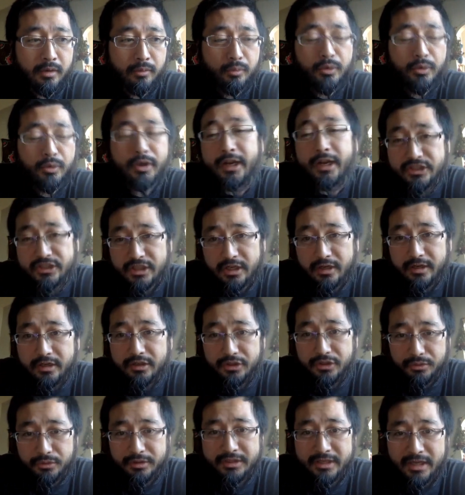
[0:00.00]
when I
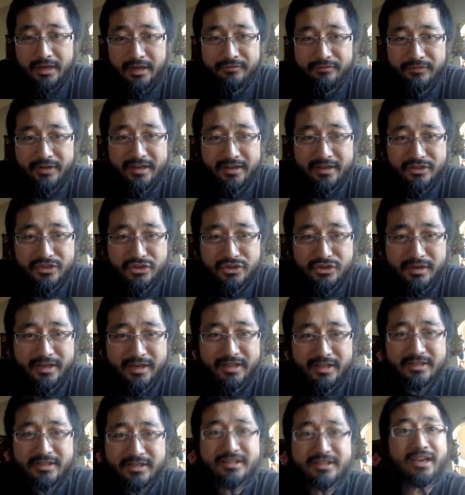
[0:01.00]
started doing nonviolence
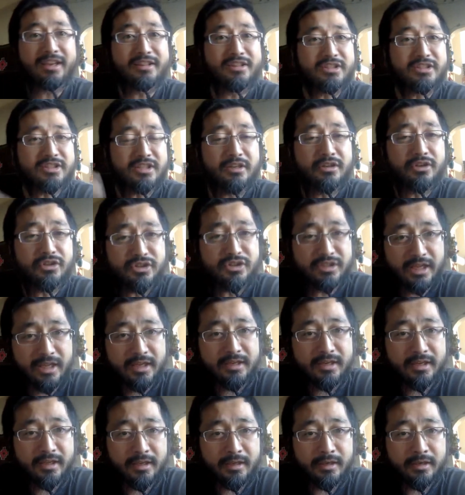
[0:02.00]
trainings, I had this
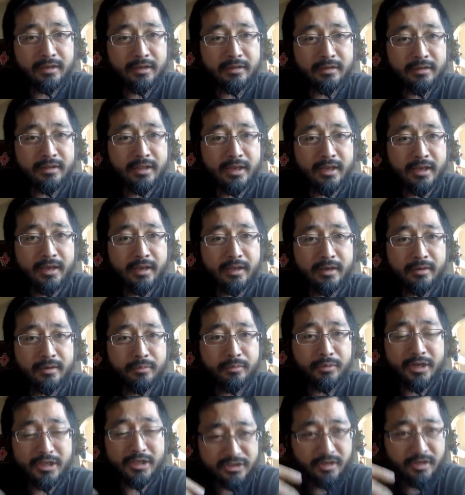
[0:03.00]
understanding that
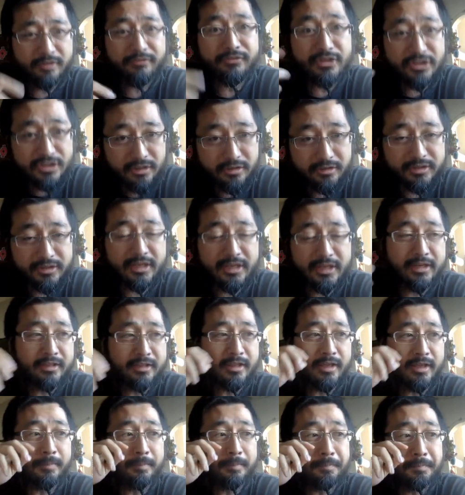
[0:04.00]
when I started facilitating
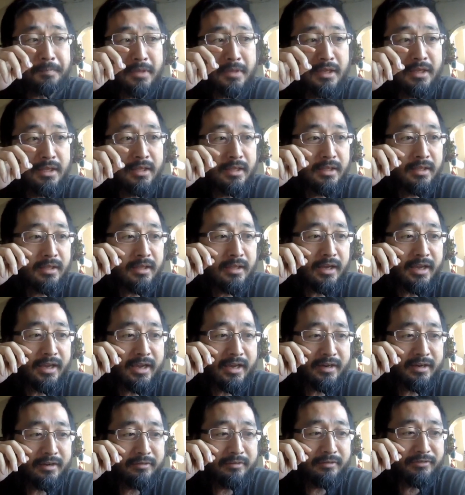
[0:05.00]
them, I
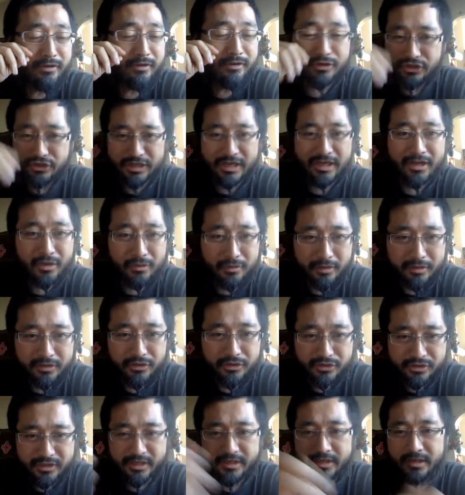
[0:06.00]
had a very shallow
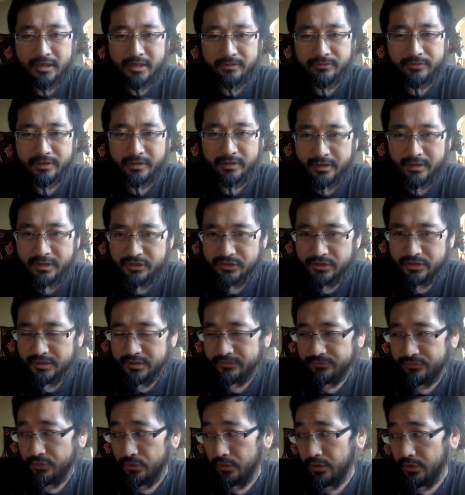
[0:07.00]
understanding of it initially,
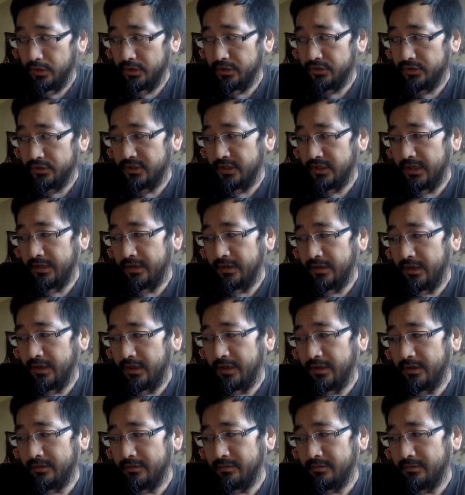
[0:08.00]
of course. And
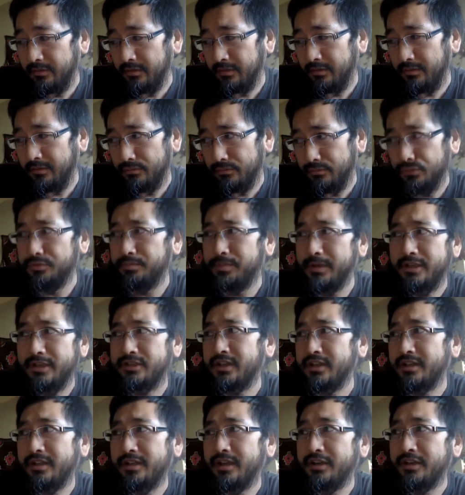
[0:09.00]
I was
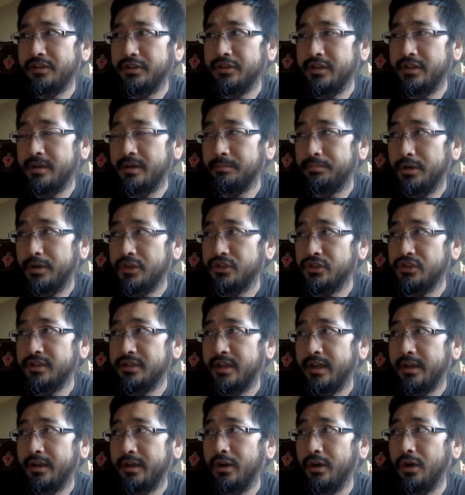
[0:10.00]
basically under the impression
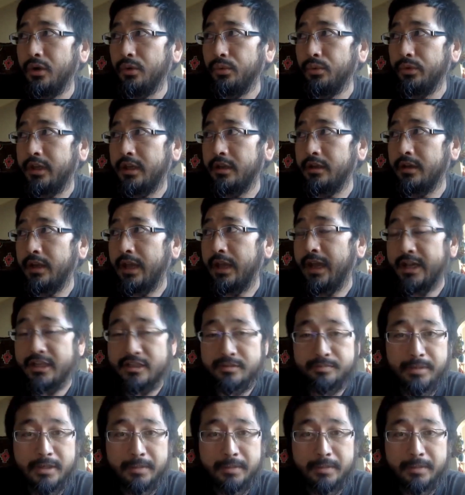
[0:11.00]
that, oh, we can ask